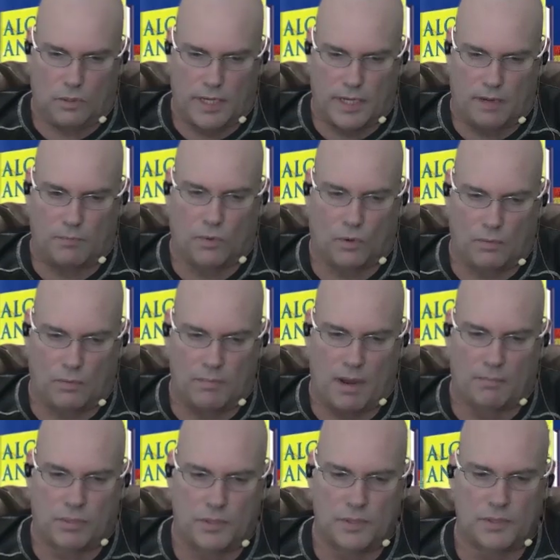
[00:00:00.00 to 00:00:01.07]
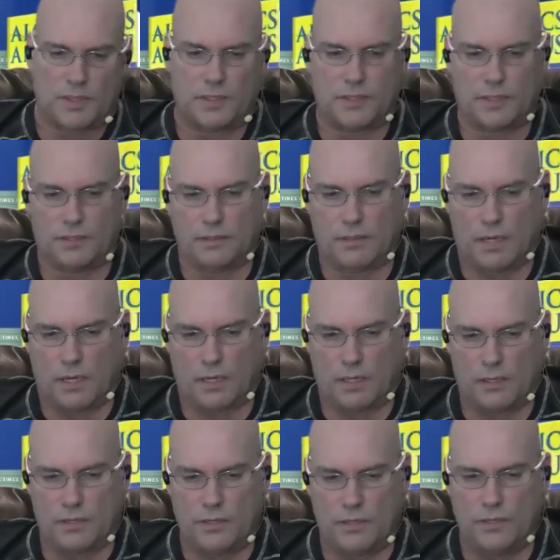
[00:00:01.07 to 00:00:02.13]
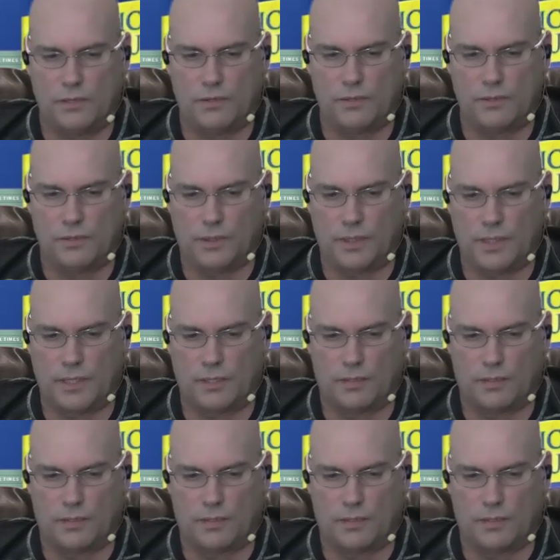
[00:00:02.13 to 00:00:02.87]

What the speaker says: get more members into our newly